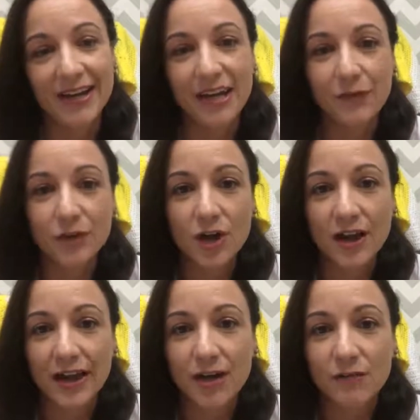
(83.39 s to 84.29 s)
If your
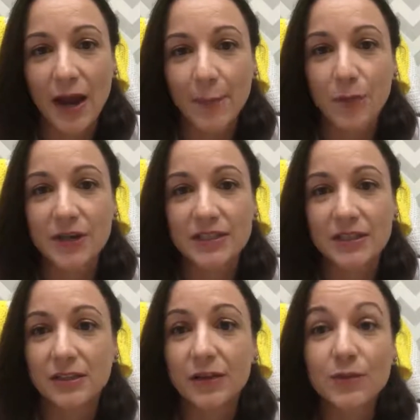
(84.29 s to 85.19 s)
dog ate rat
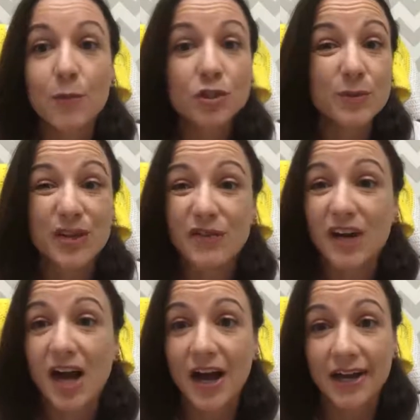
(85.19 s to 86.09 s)
poison, there's multiple
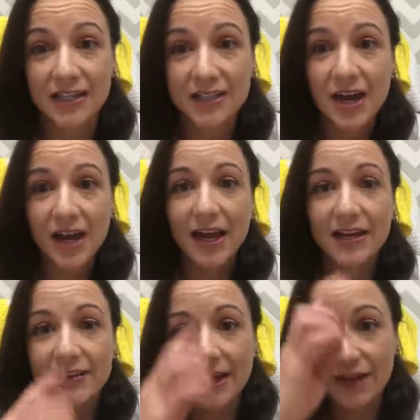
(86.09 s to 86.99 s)
different kinds
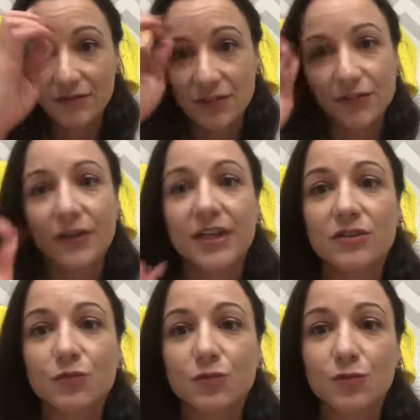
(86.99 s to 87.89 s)
and they have
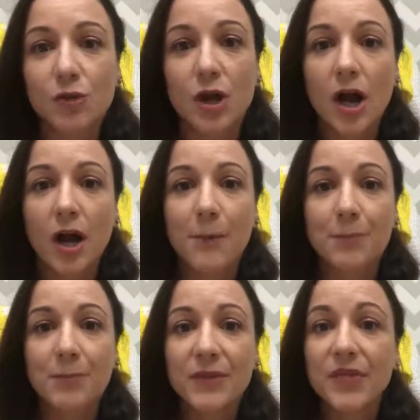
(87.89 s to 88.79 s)
different
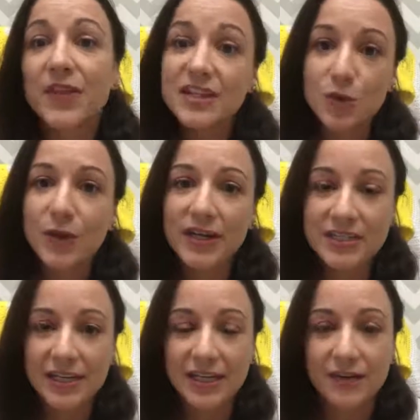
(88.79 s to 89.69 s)
things that we need
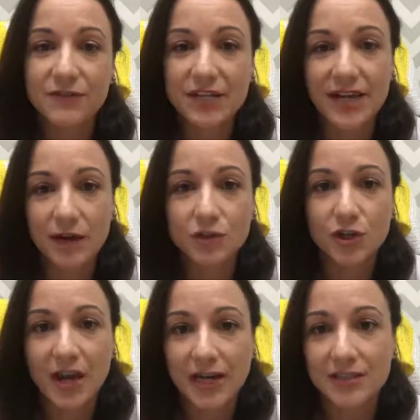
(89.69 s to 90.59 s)
to give to
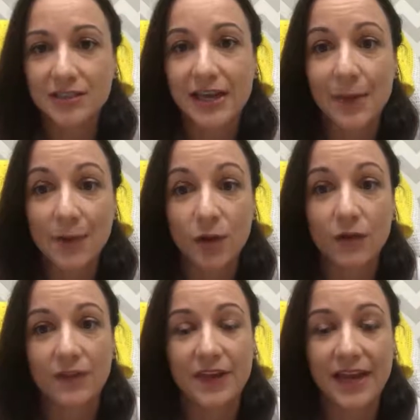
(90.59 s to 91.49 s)
counteract the chemical
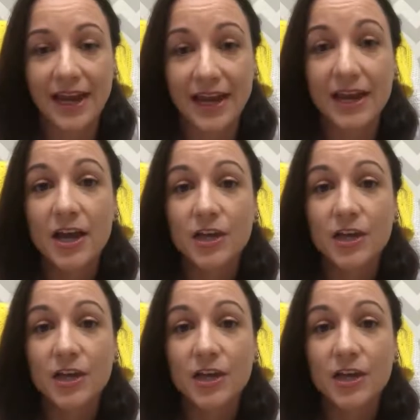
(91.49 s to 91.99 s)
that they ate.